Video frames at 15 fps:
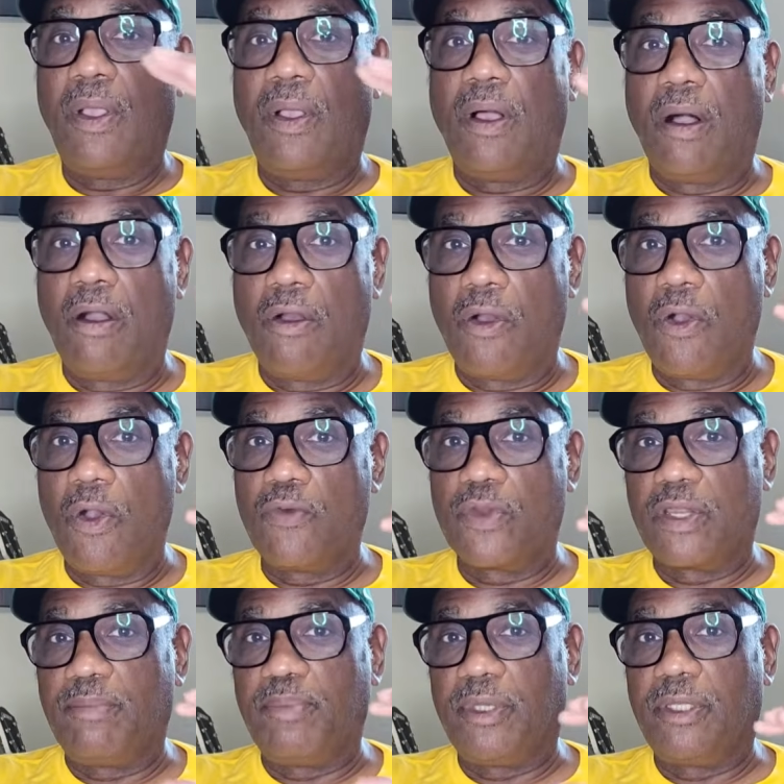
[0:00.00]
are already
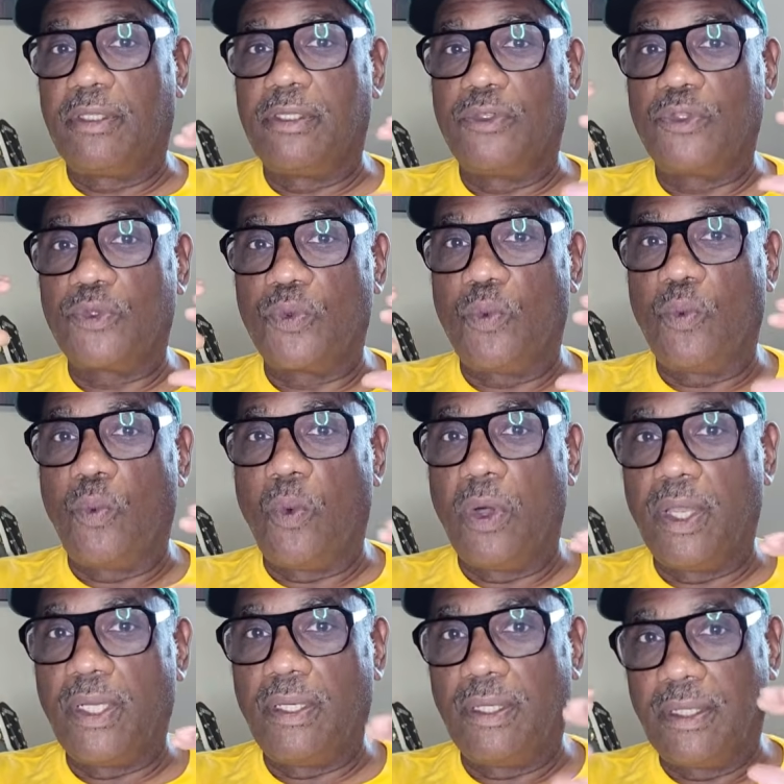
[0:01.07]
built into
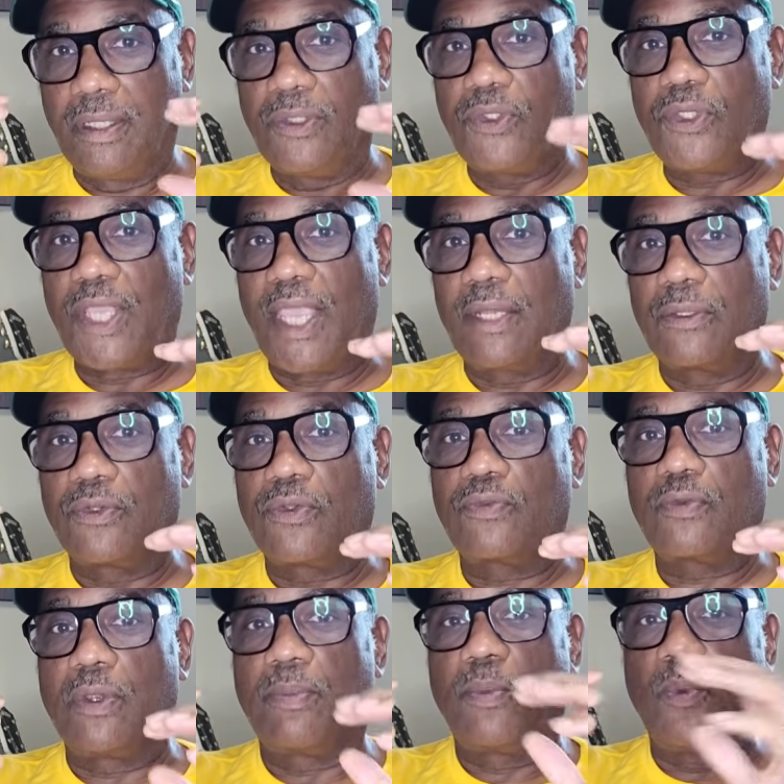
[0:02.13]
one channel
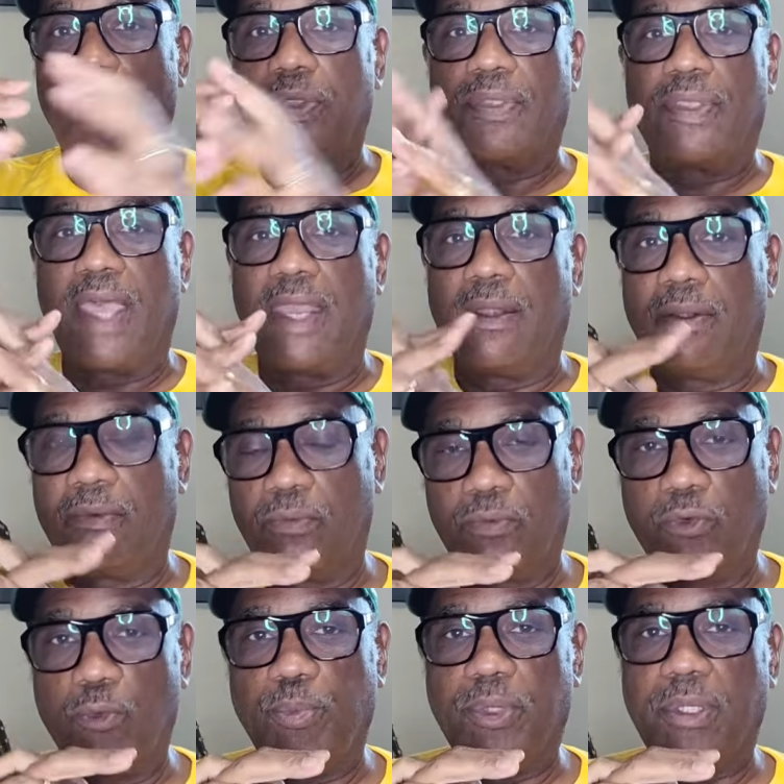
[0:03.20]
strip with that
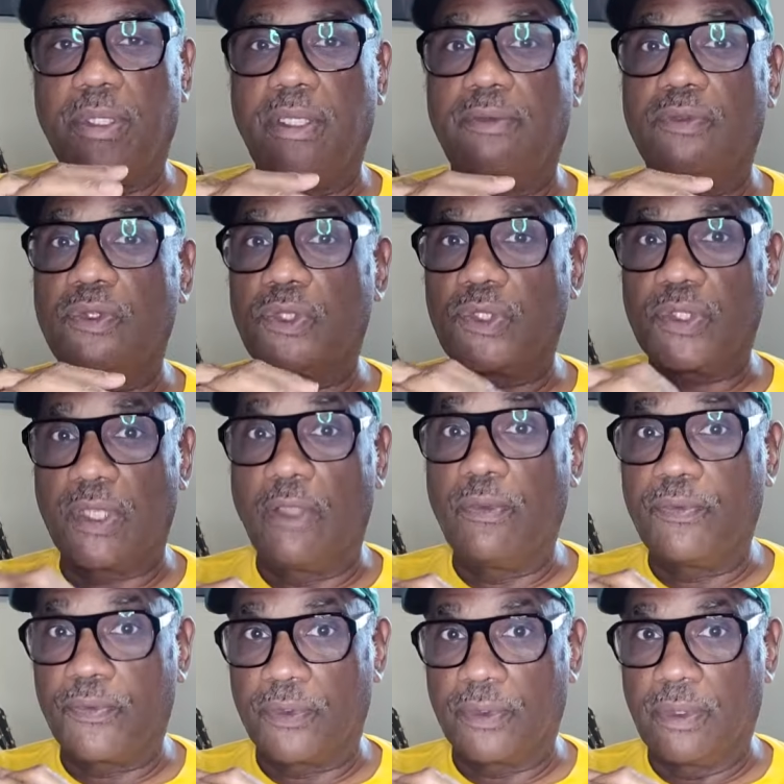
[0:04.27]
Rupert Neve
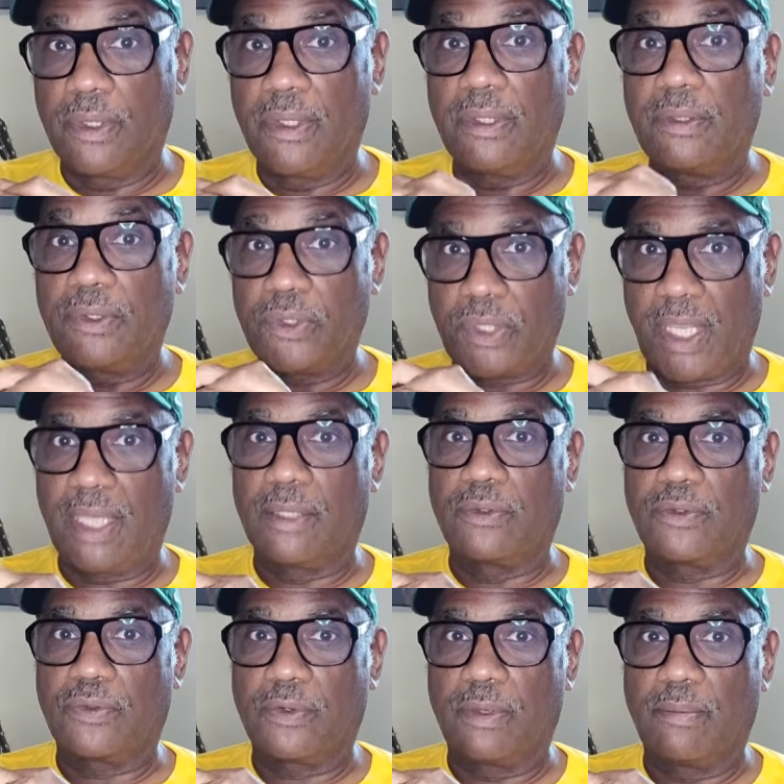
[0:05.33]
Shelford channel
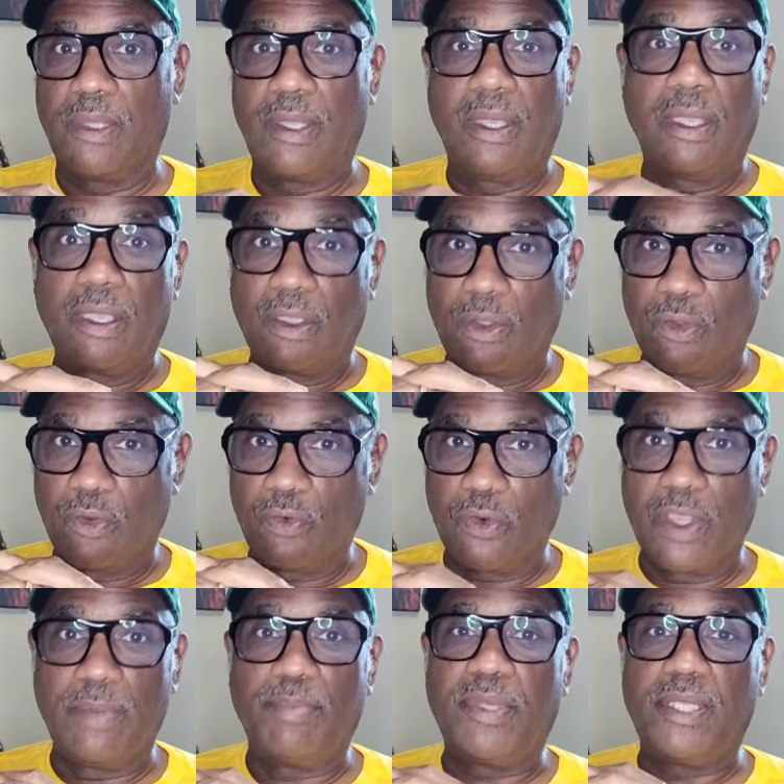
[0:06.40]
strip.
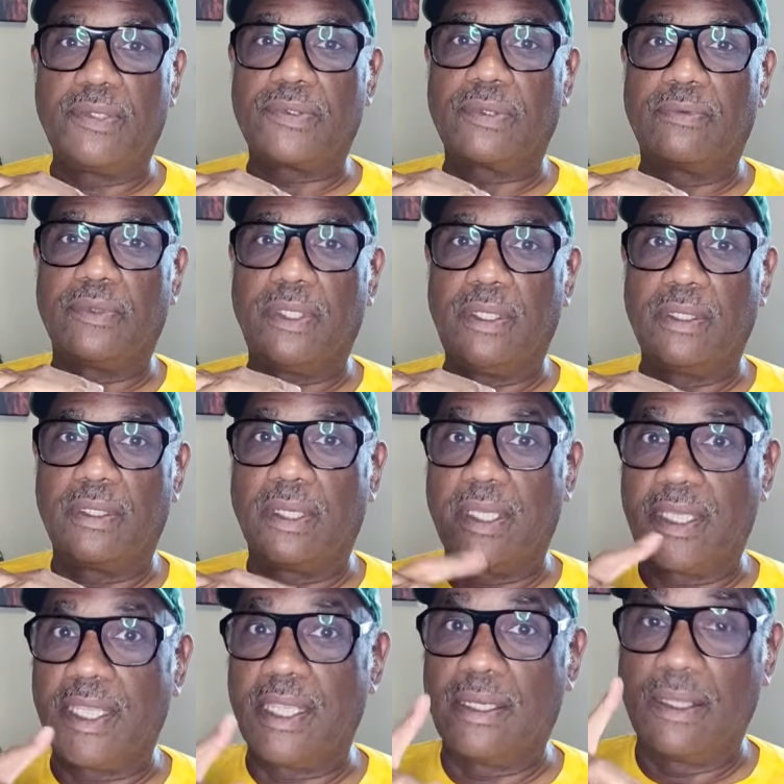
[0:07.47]
Great piece of gear.
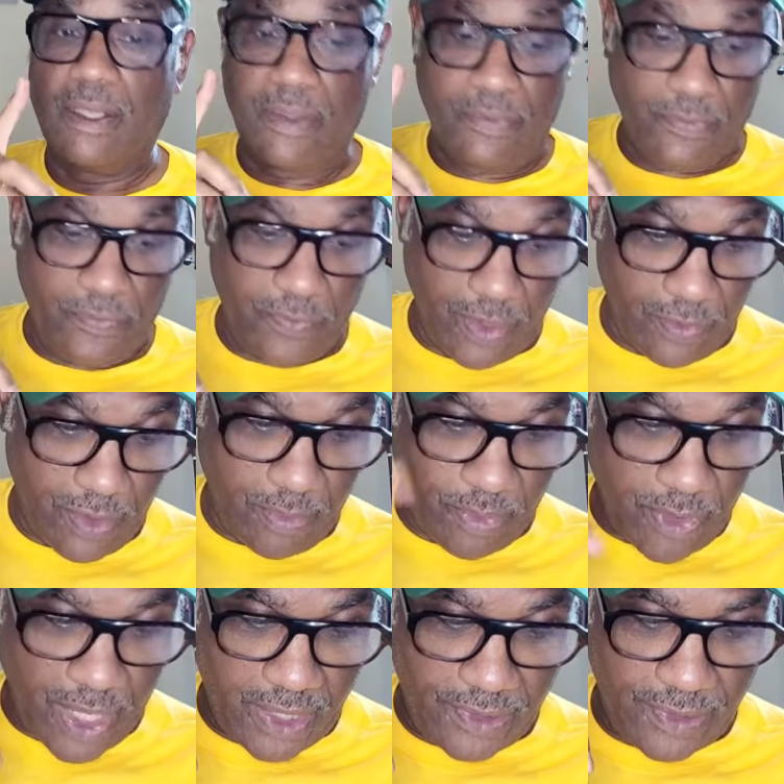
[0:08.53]
Again, very
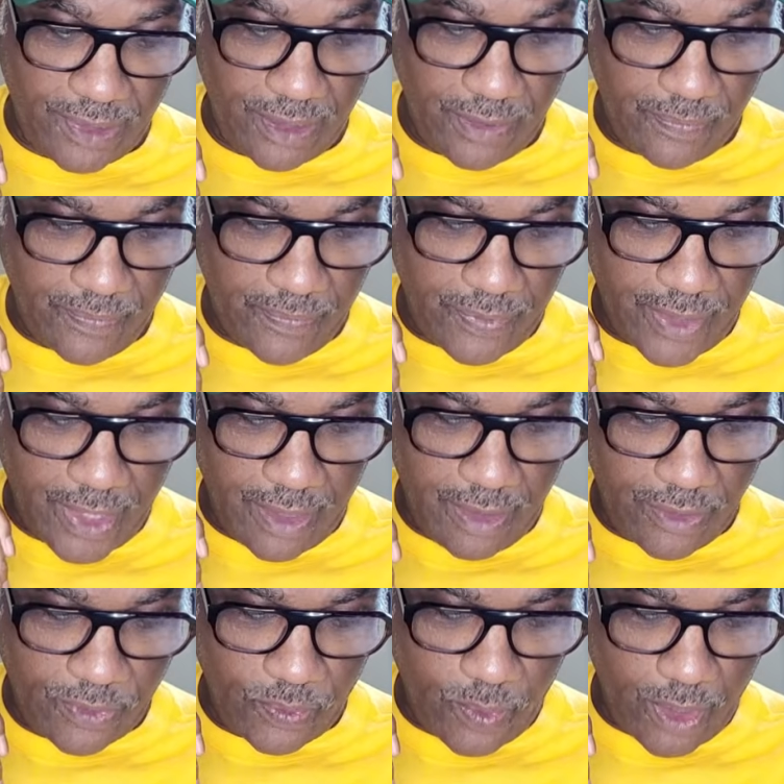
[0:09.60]
pricey, and
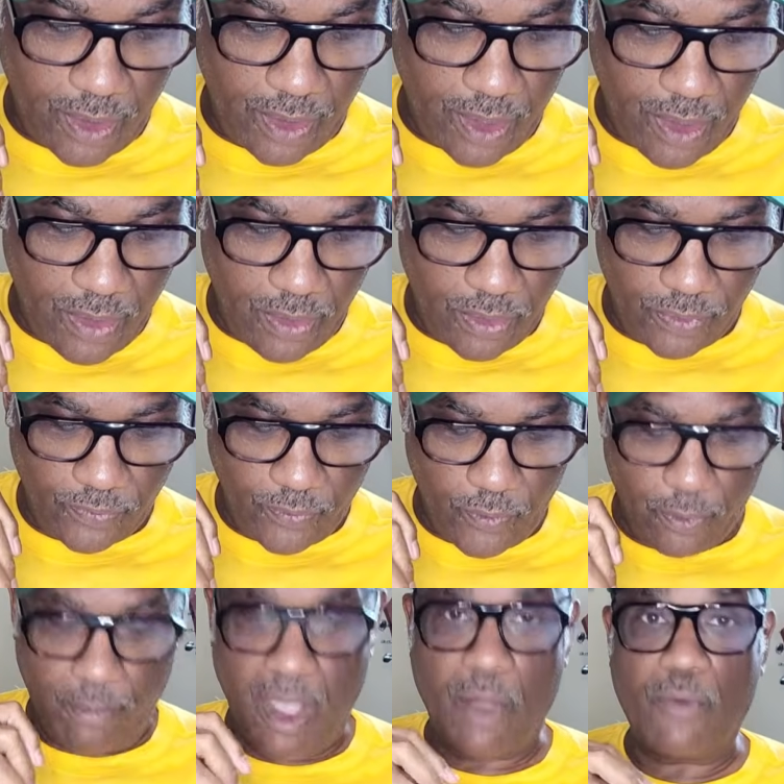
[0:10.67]
this one goes for
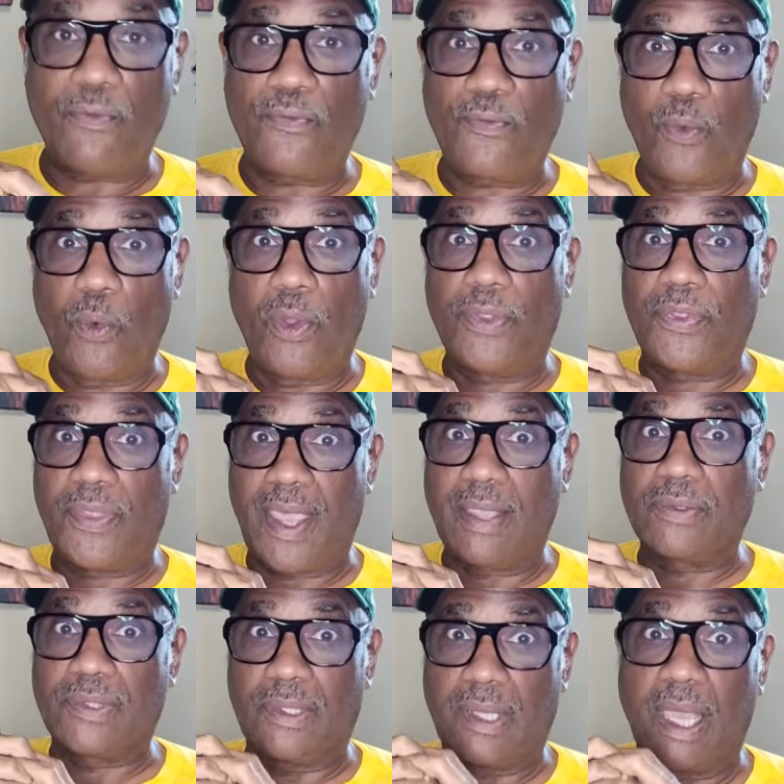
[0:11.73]
about
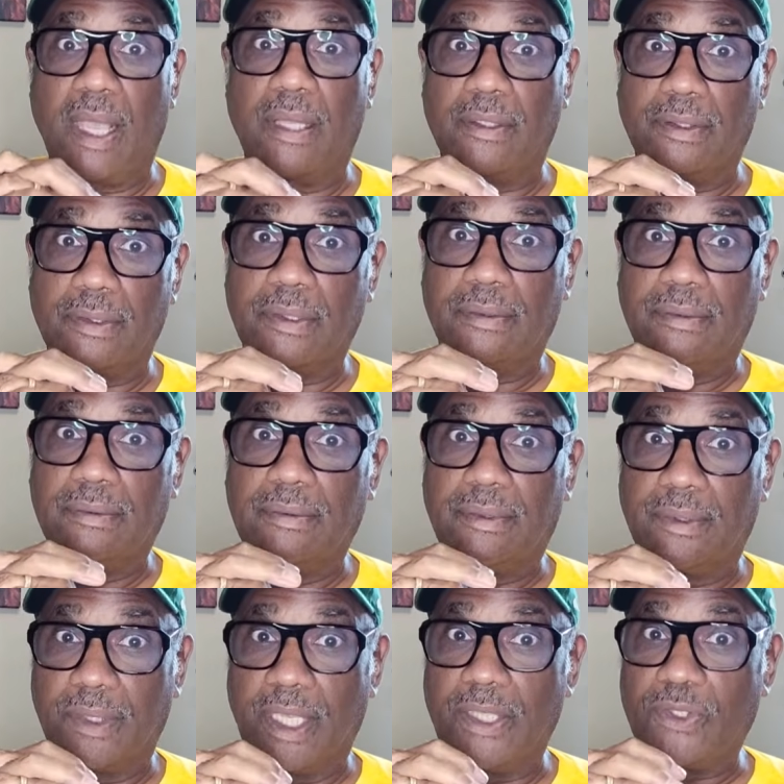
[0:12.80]
$4,000.
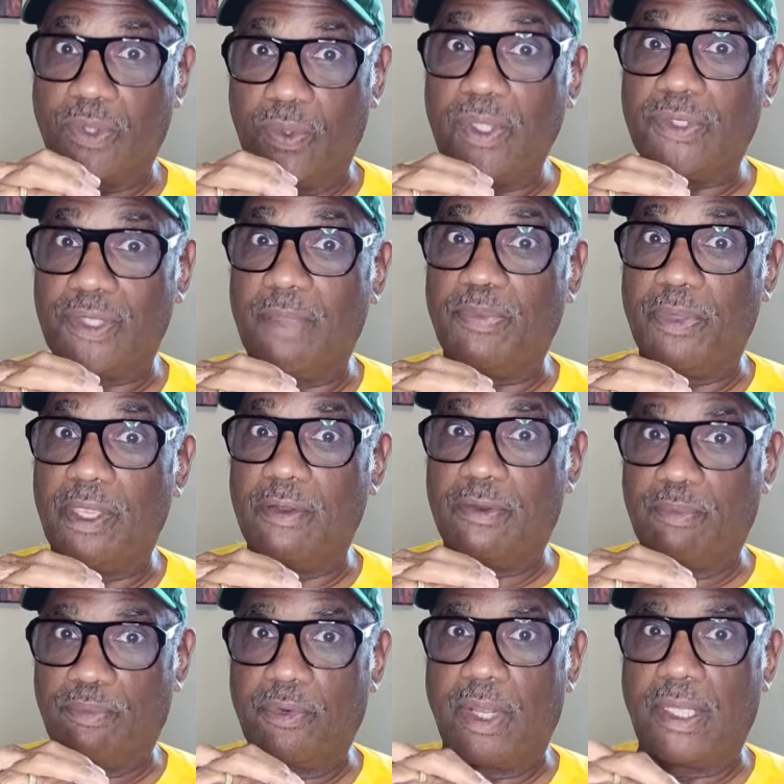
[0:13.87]
Okay, so it's up there in
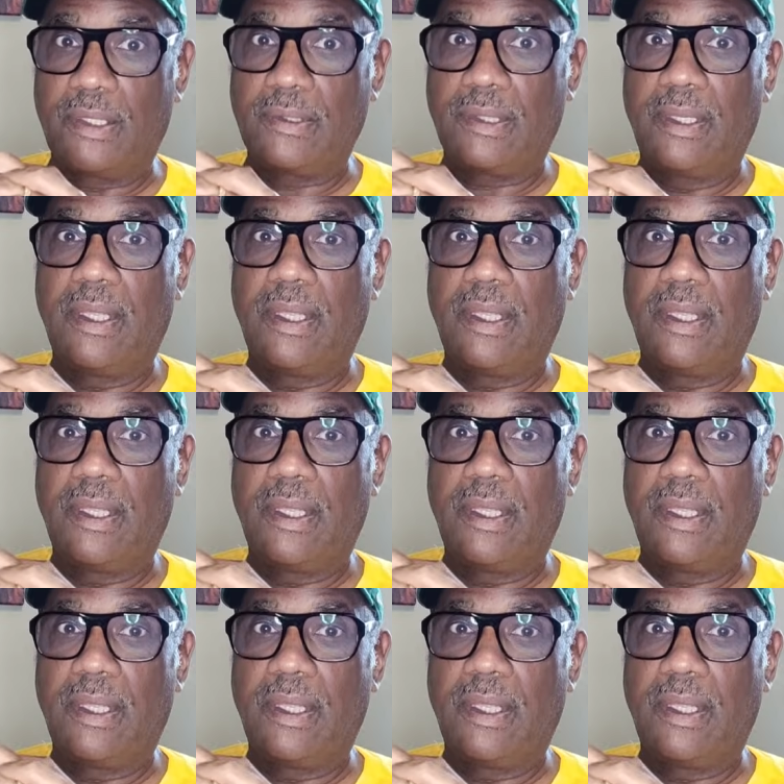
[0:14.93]
price.